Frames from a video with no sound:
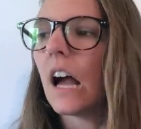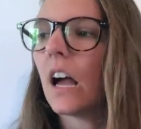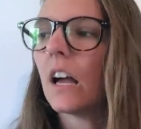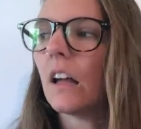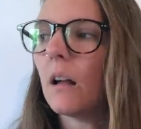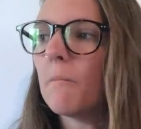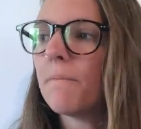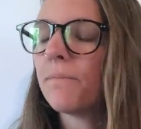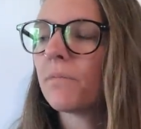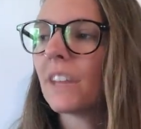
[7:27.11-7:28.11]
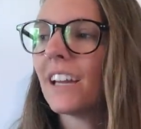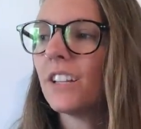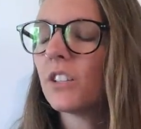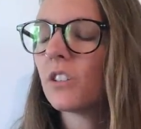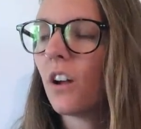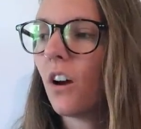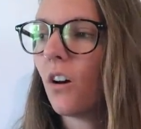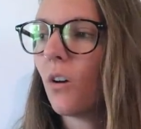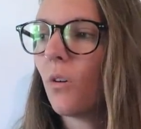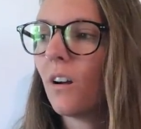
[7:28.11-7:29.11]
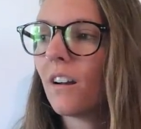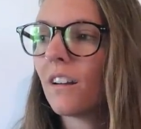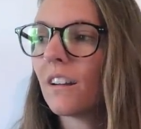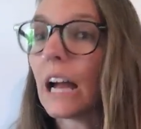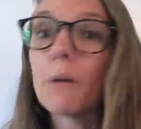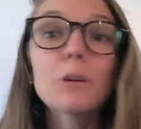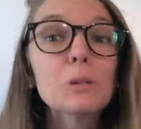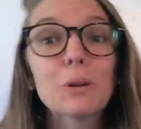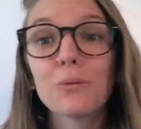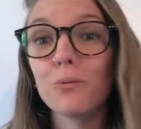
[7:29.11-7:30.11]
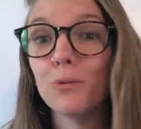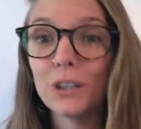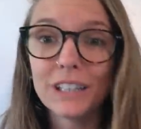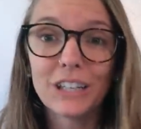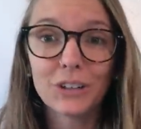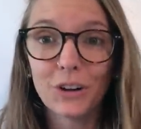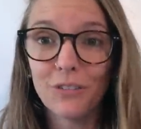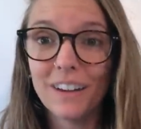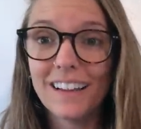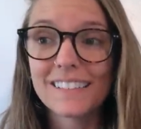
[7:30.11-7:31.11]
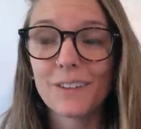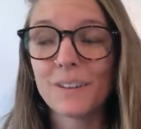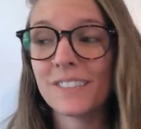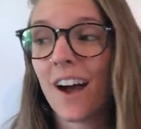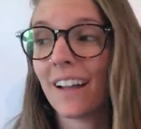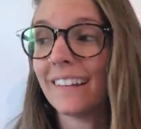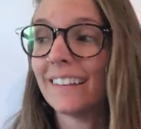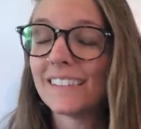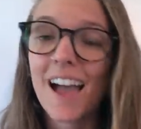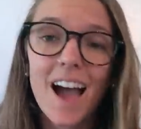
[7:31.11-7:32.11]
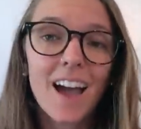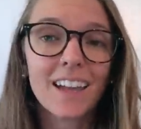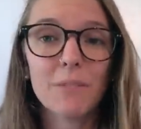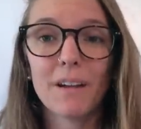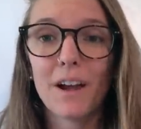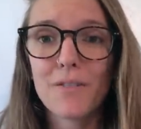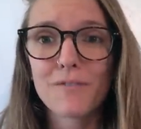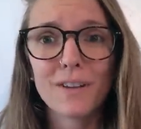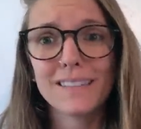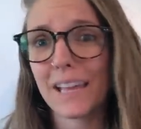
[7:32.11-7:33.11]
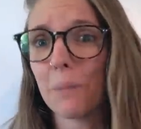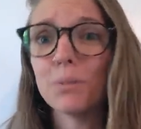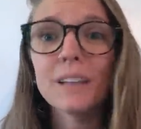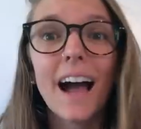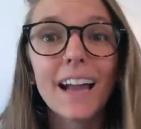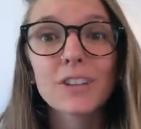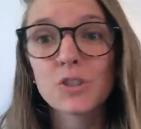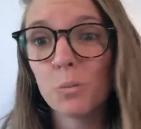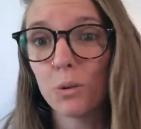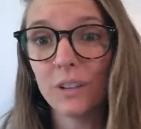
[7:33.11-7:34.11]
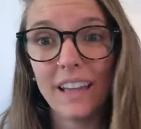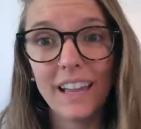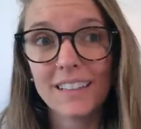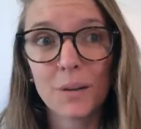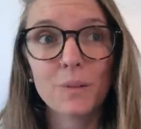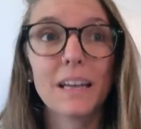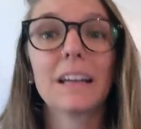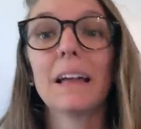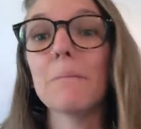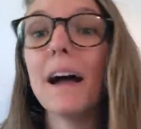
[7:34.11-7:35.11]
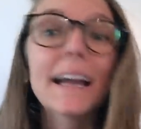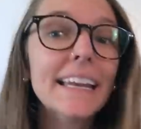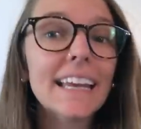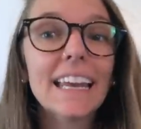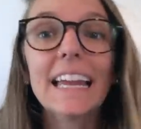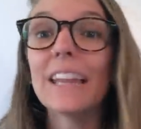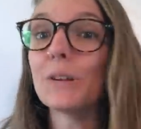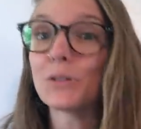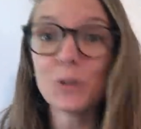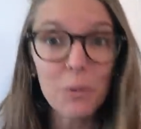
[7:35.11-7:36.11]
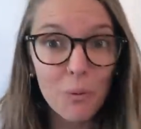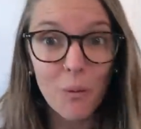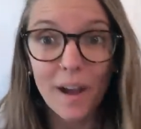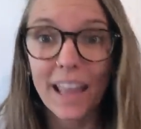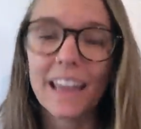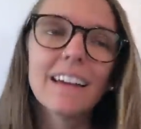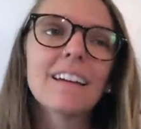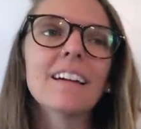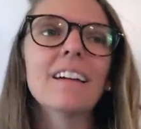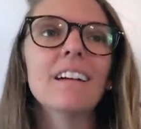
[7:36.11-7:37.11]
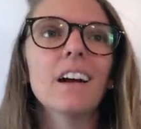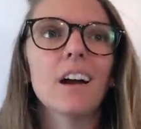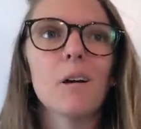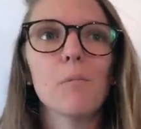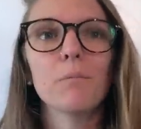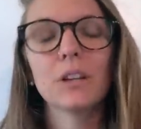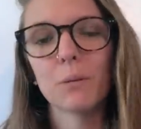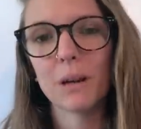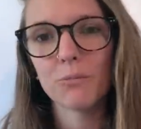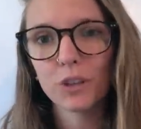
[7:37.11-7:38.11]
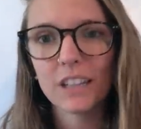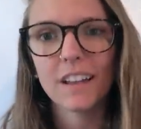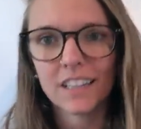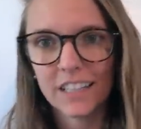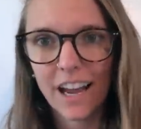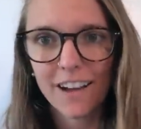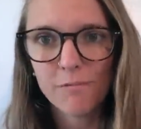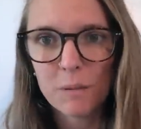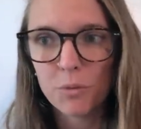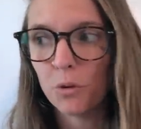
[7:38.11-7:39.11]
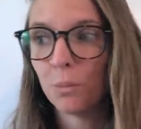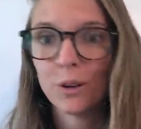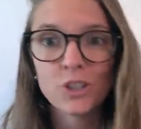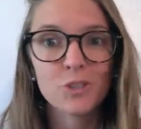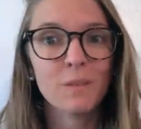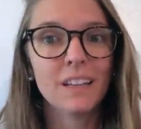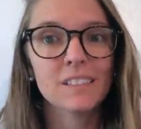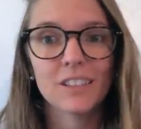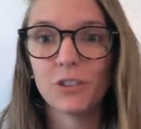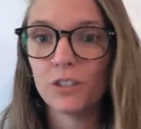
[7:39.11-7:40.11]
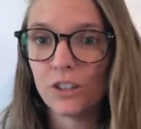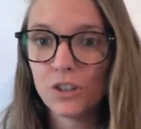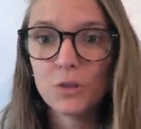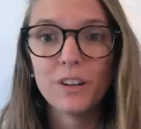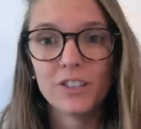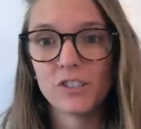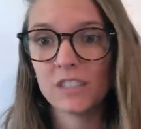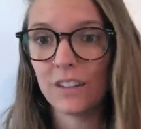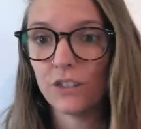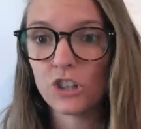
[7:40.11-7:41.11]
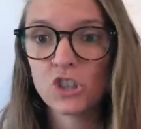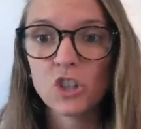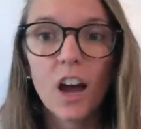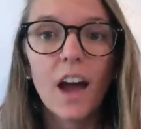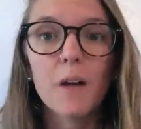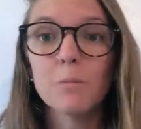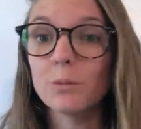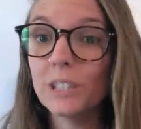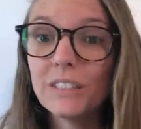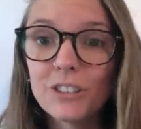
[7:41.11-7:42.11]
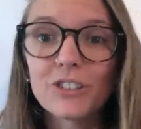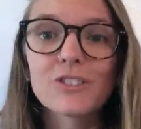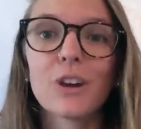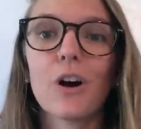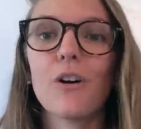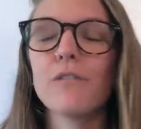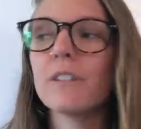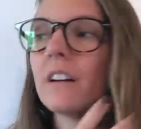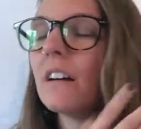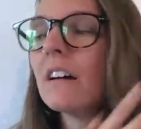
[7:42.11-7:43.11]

um, and so I remember just being really nervous. I was talking to Zach and my other friends. I applied super late because I was like, I'm not going to get in. There's no point. Um, you know, but I'm really lucky to have people who pushed me and said, you can do it. Just give it a shot. Believe in yourself.